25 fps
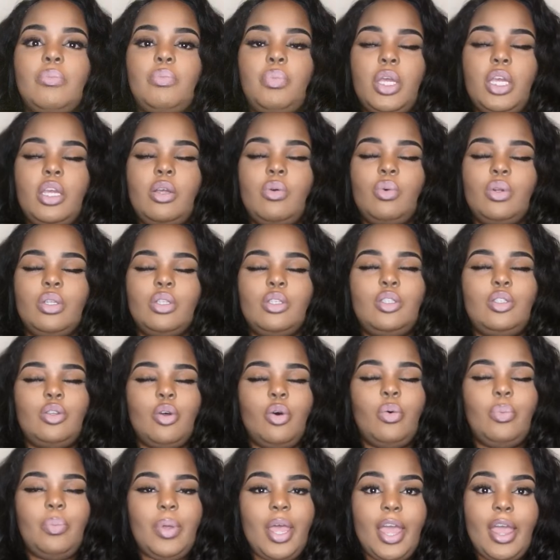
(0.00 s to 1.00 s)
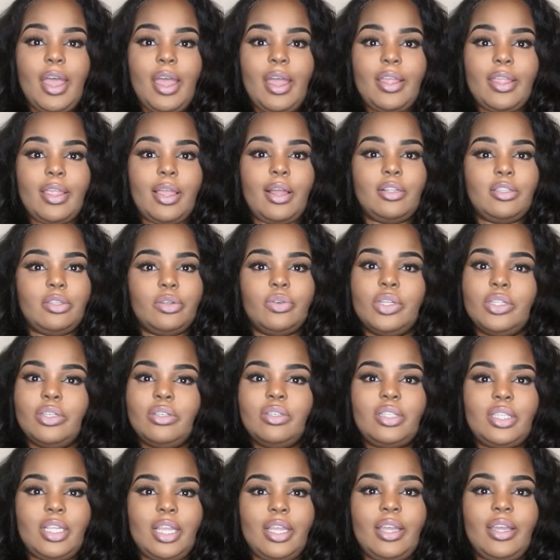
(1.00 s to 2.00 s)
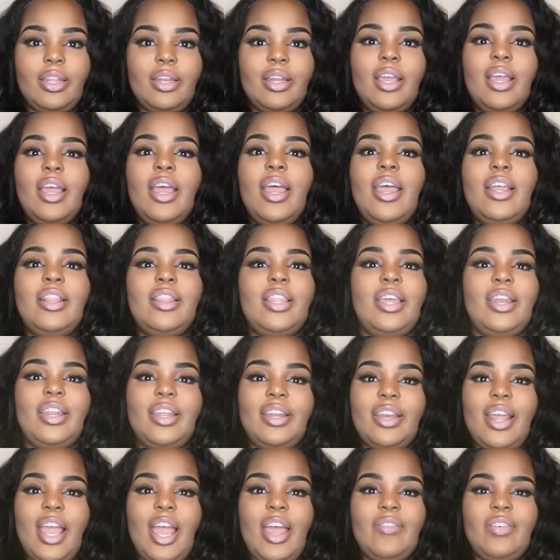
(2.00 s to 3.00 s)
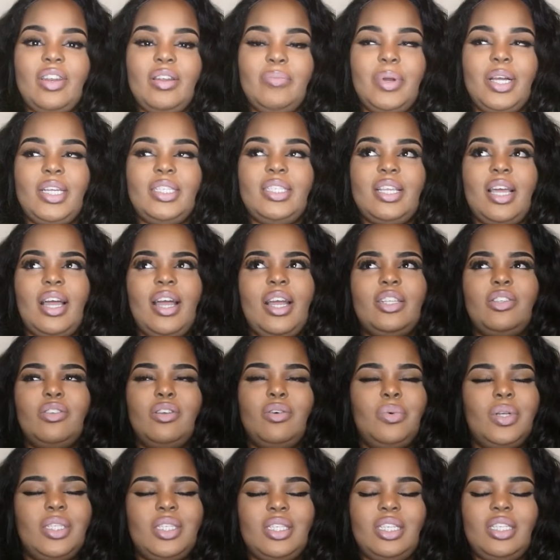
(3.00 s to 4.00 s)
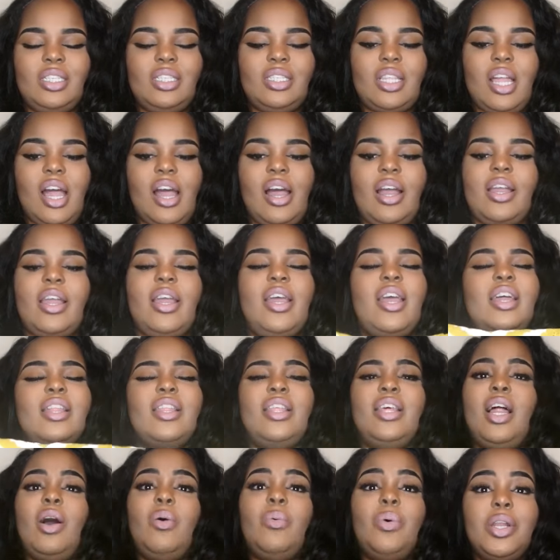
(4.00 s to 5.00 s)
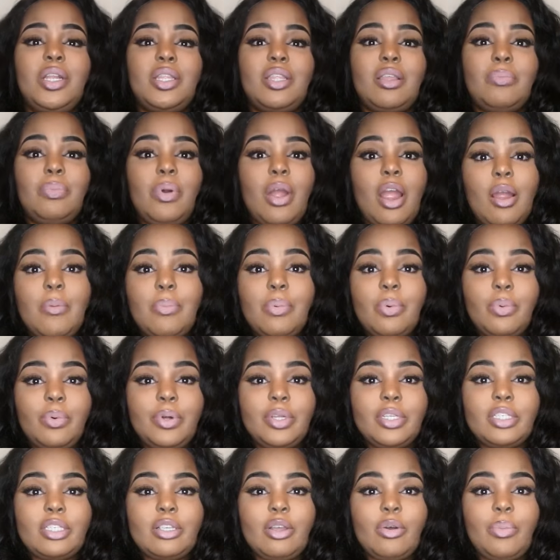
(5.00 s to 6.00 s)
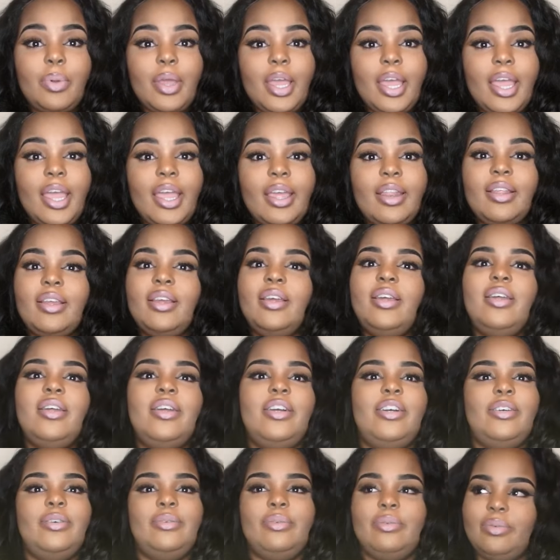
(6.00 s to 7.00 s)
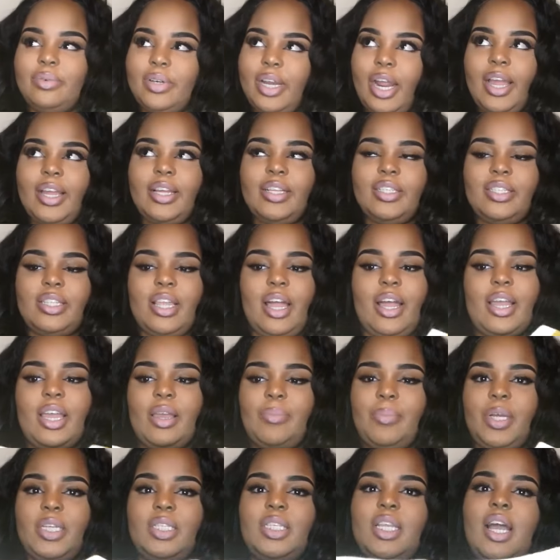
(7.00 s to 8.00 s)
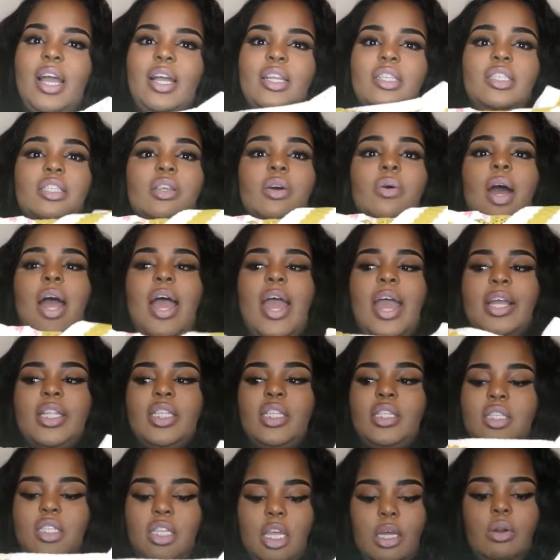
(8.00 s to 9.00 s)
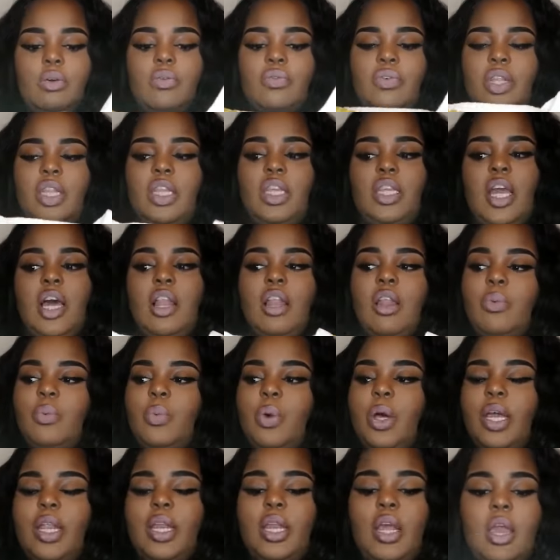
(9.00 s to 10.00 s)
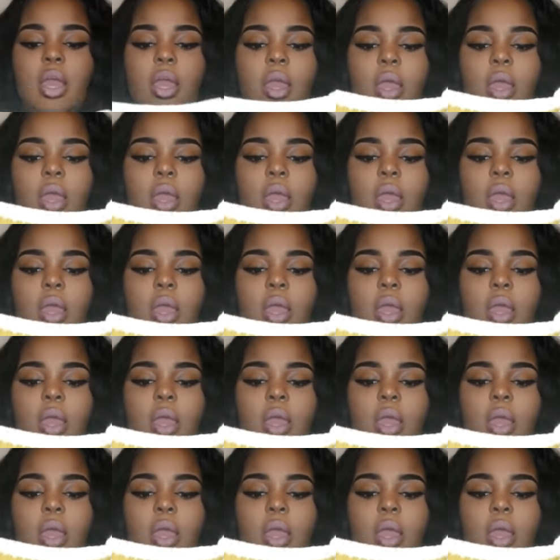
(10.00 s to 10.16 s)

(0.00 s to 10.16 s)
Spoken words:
pink one so bad. Y'all don't understand. They didn't have it in my size, so it wasn't in stock. Then I wanted the purple one so bad. Not in stock in my size. So I had to settle for the yellow one,